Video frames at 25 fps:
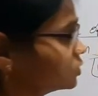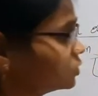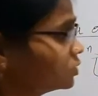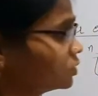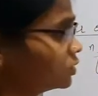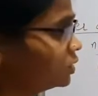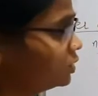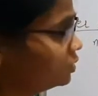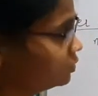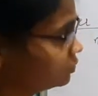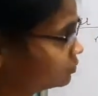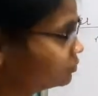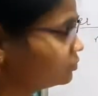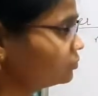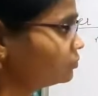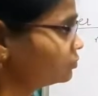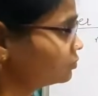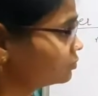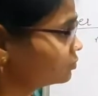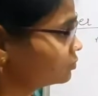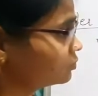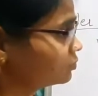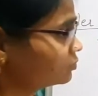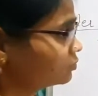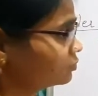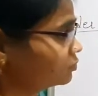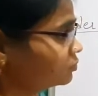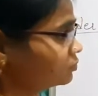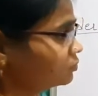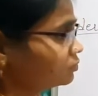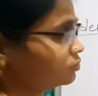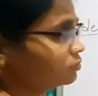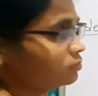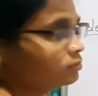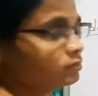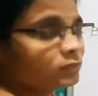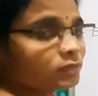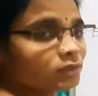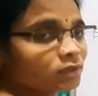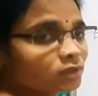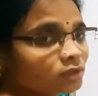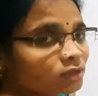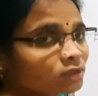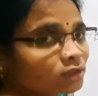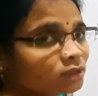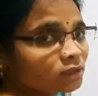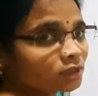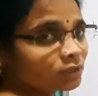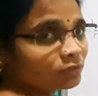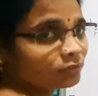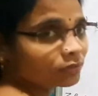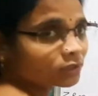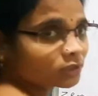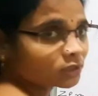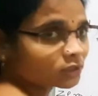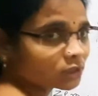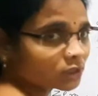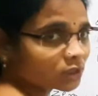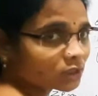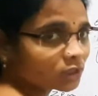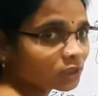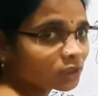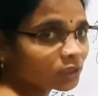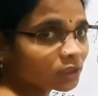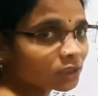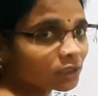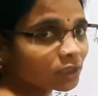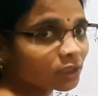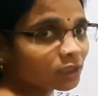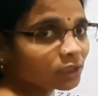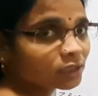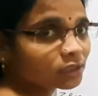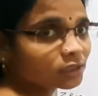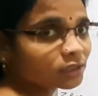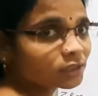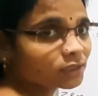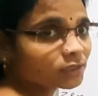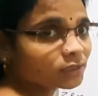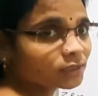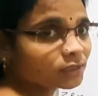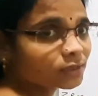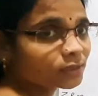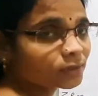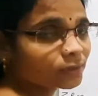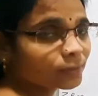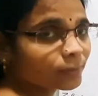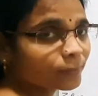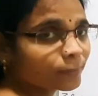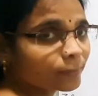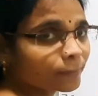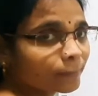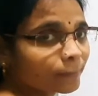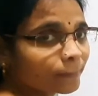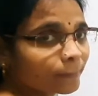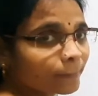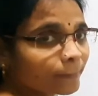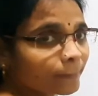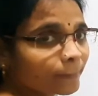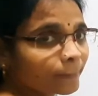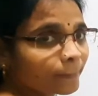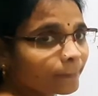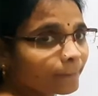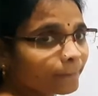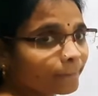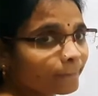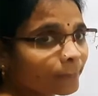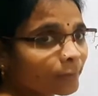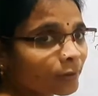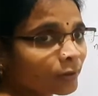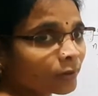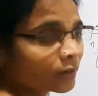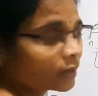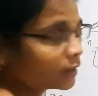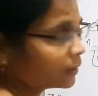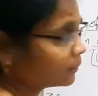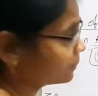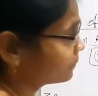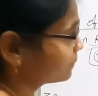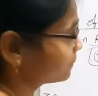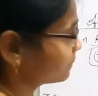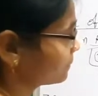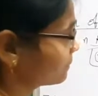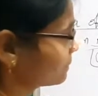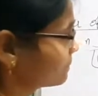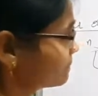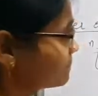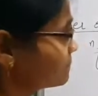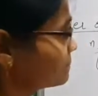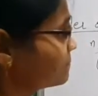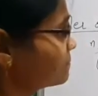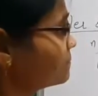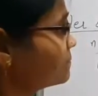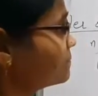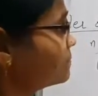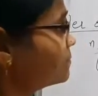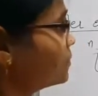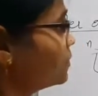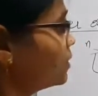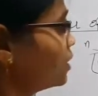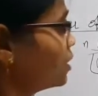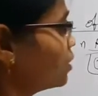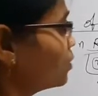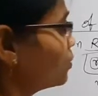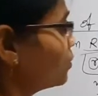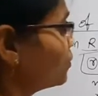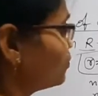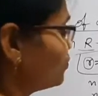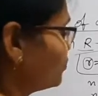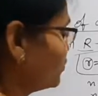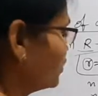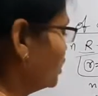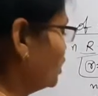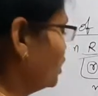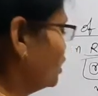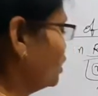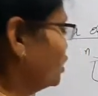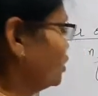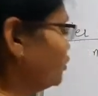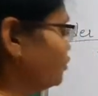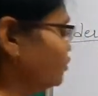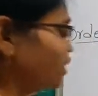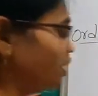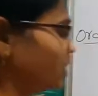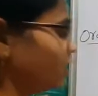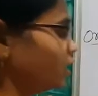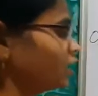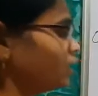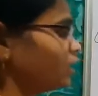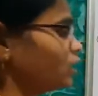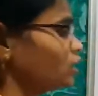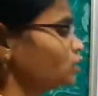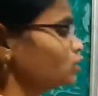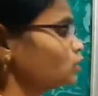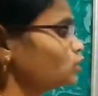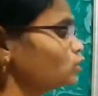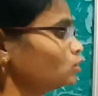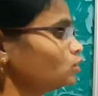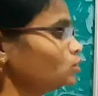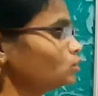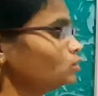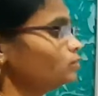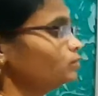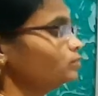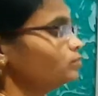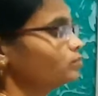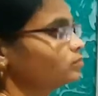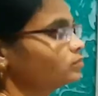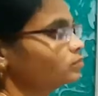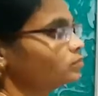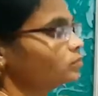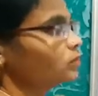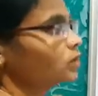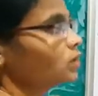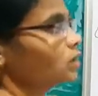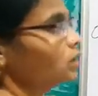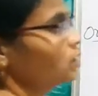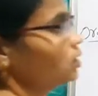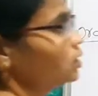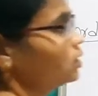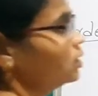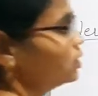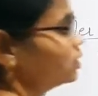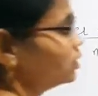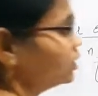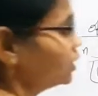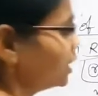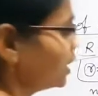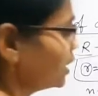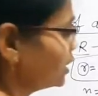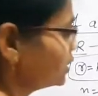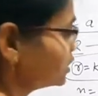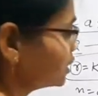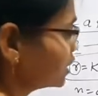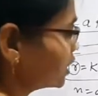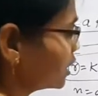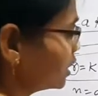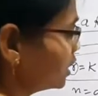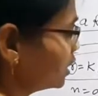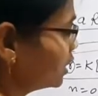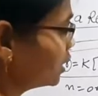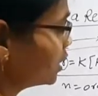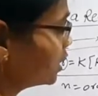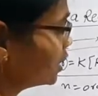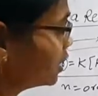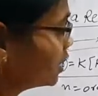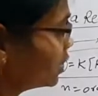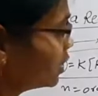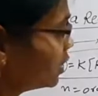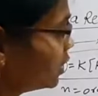Okay, so these are first order reactions. Okay, now if order is 2, they are second order